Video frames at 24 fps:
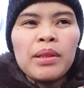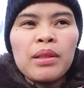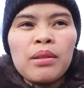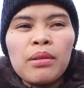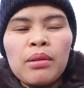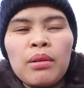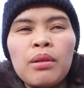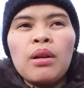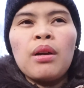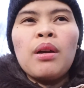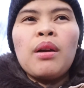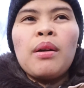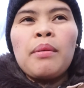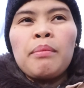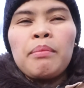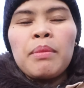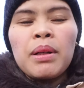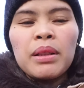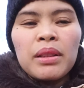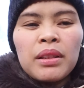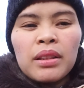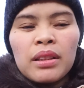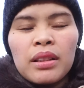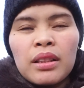So,
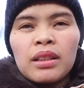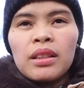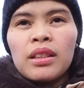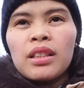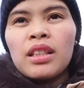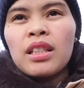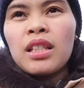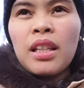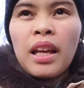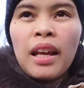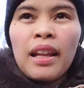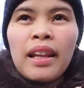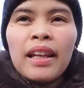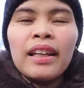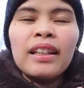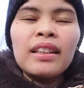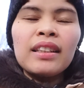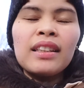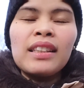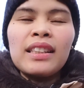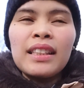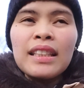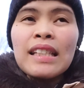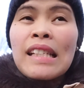better just stay like
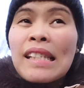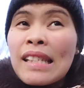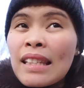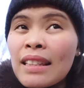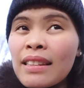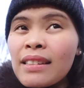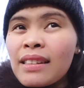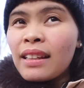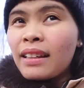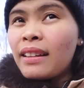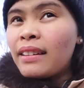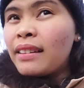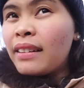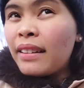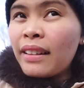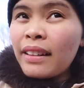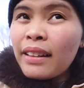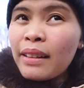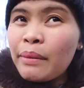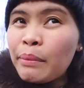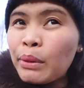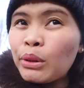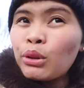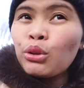this. Then,
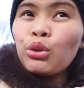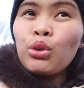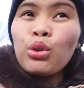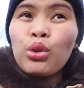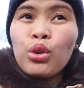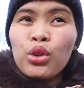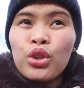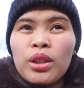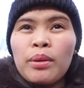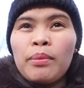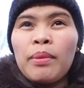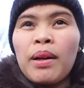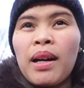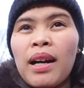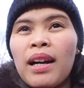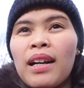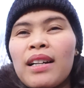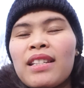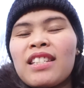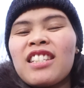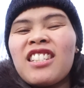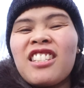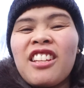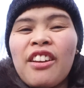matutulog siya
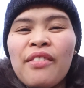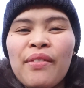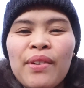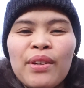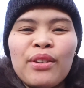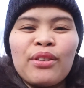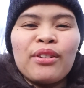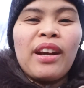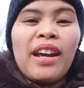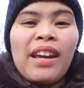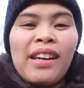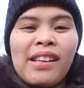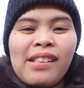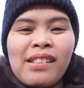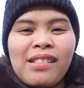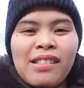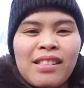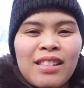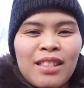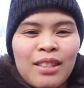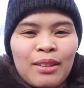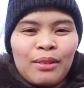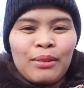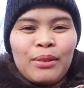mga 7 or
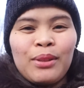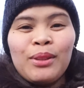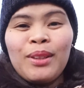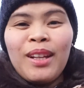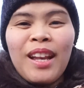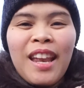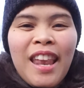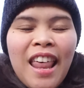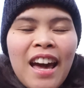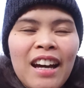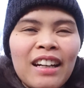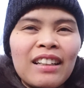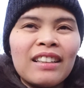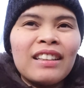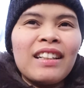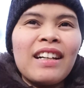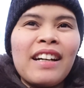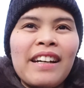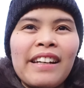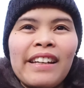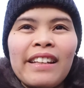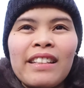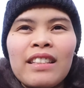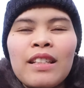8. So, yun lang
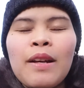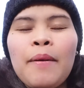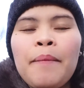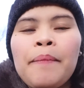guys.